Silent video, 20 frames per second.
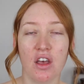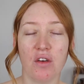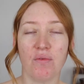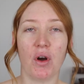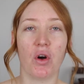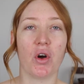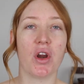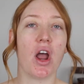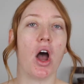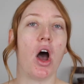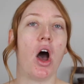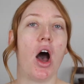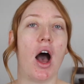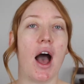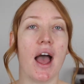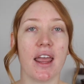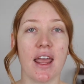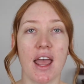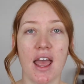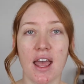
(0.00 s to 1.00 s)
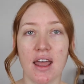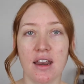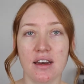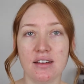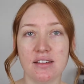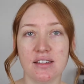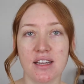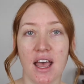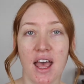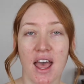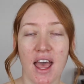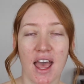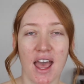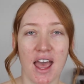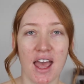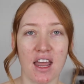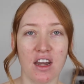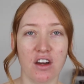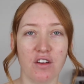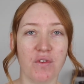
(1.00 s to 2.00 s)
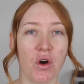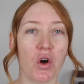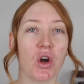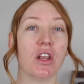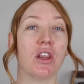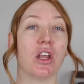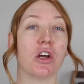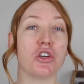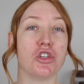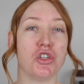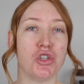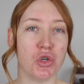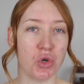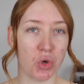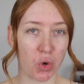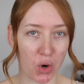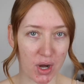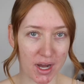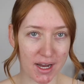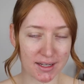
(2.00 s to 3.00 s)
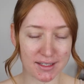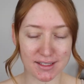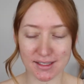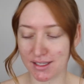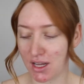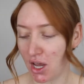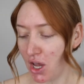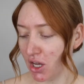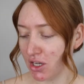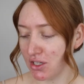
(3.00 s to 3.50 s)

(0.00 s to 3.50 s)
very high-end, and very luxurious.